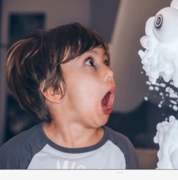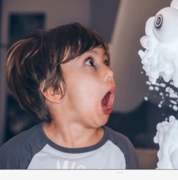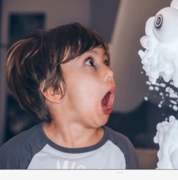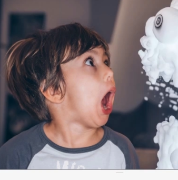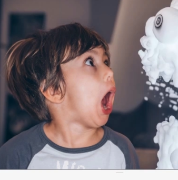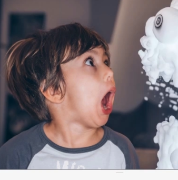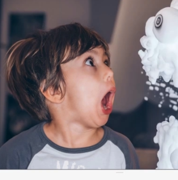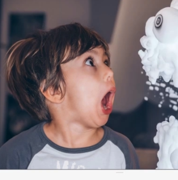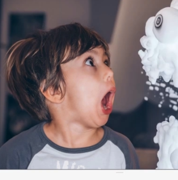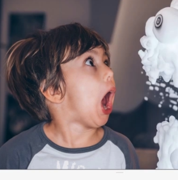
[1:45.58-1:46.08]

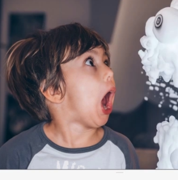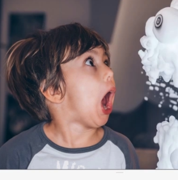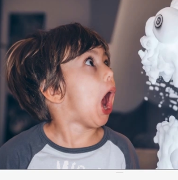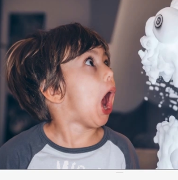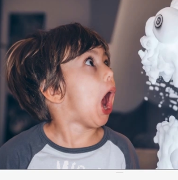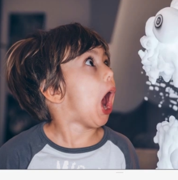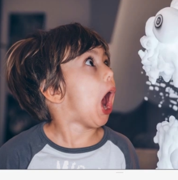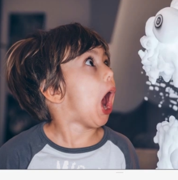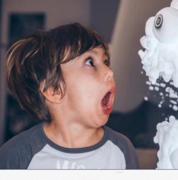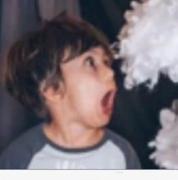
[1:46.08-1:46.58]

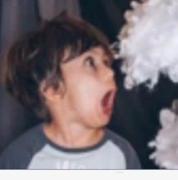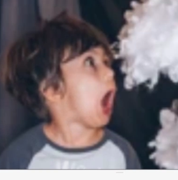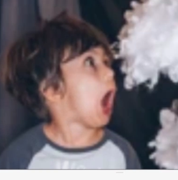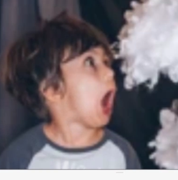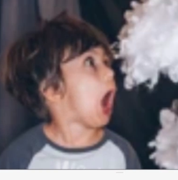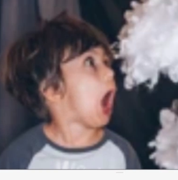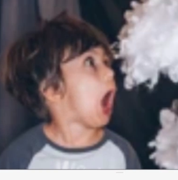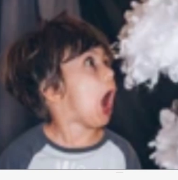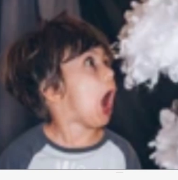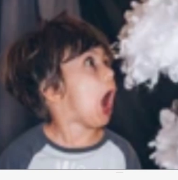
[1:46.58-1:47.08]

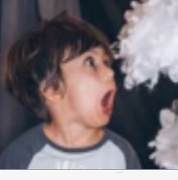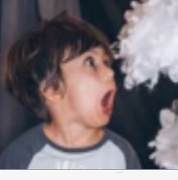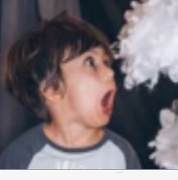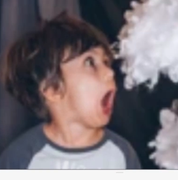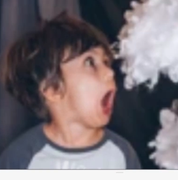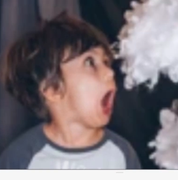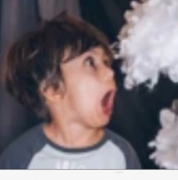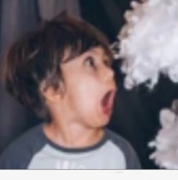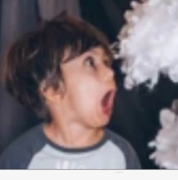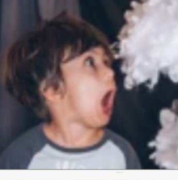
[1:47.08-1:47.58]

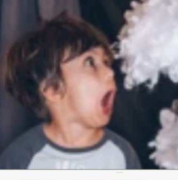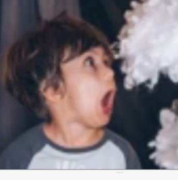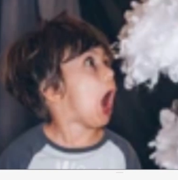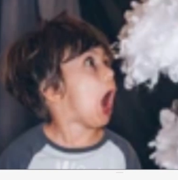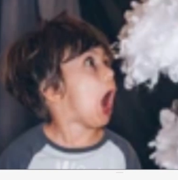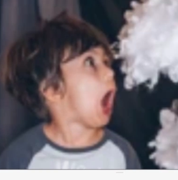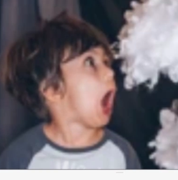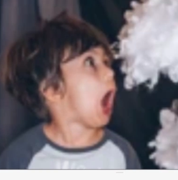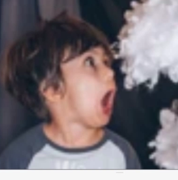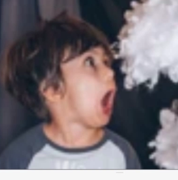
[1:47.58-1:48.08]

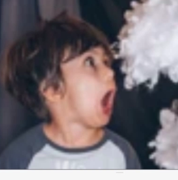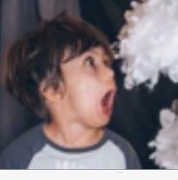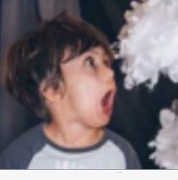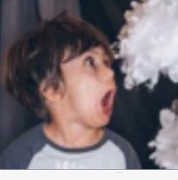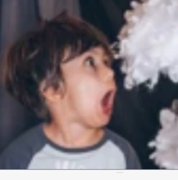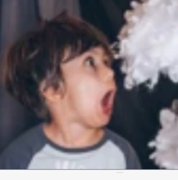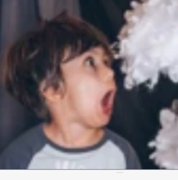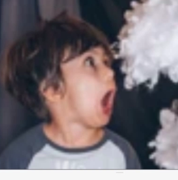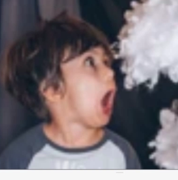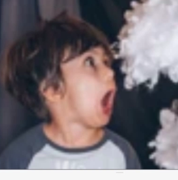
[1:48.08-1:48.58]

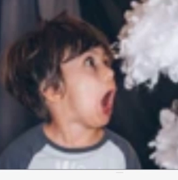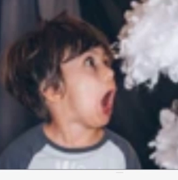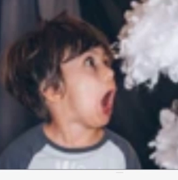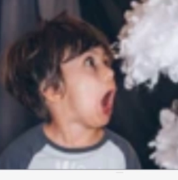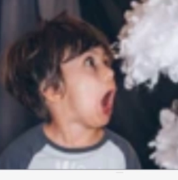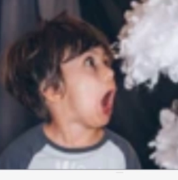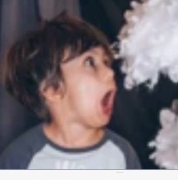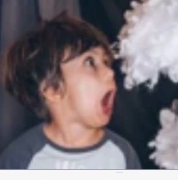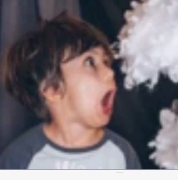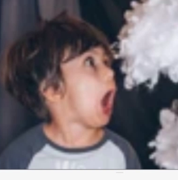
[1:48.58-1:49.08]

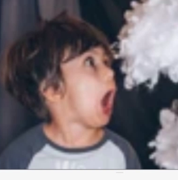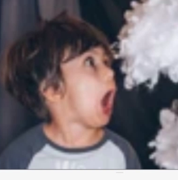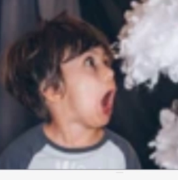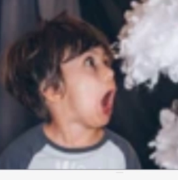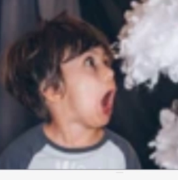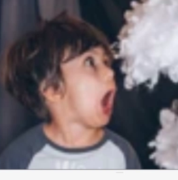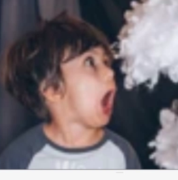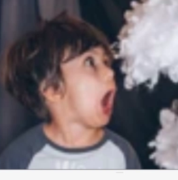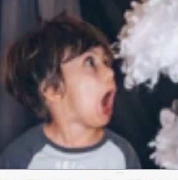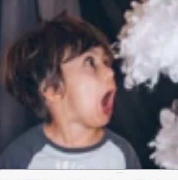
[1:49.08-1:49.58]

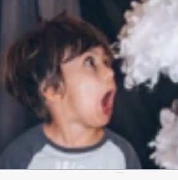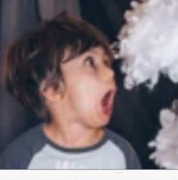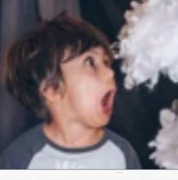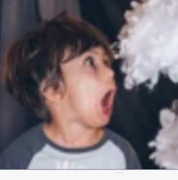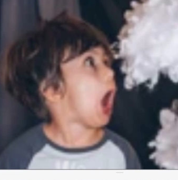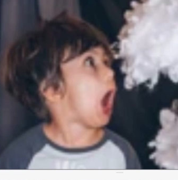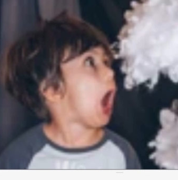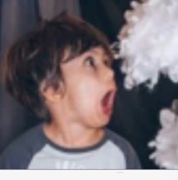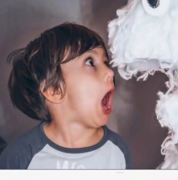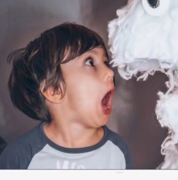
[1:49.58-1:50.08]

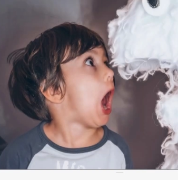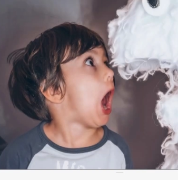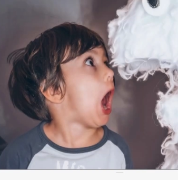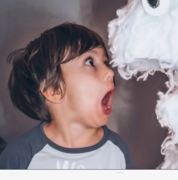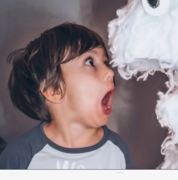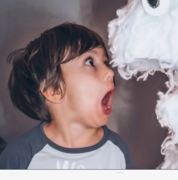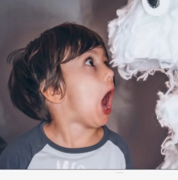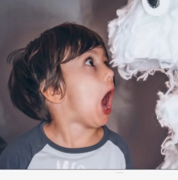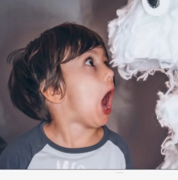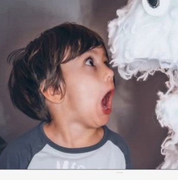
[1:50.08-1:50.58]

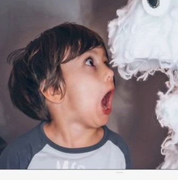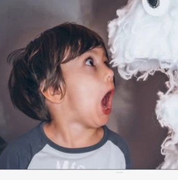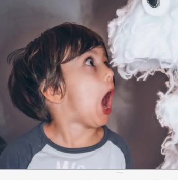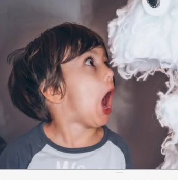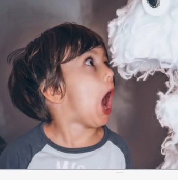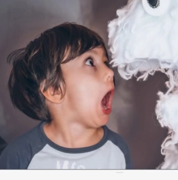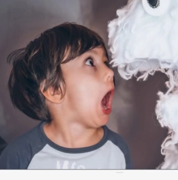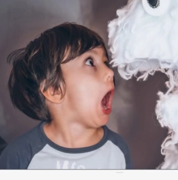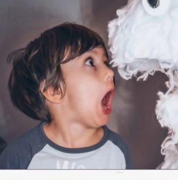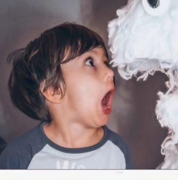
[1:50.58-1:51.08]

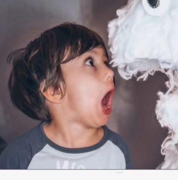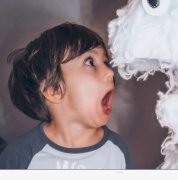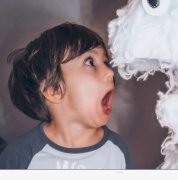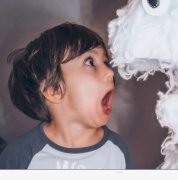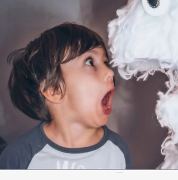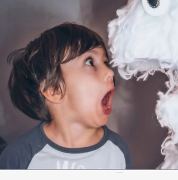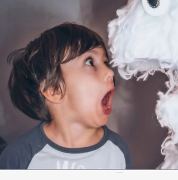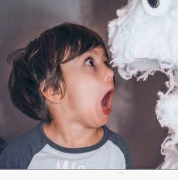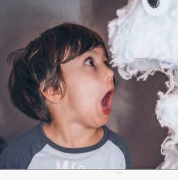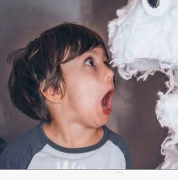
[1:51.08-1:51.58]

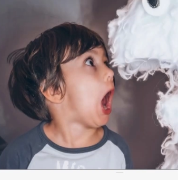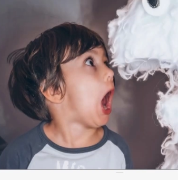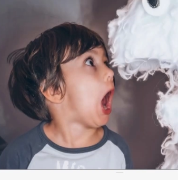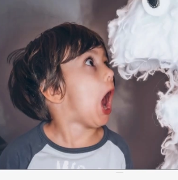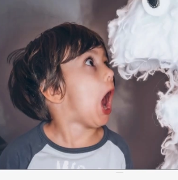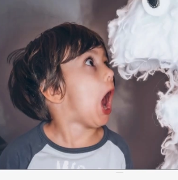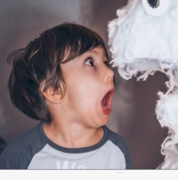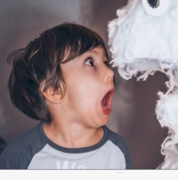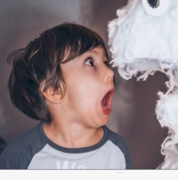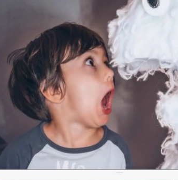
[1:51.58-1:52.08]

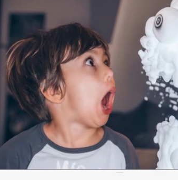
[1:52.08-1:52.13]
No one is speaking in this clip.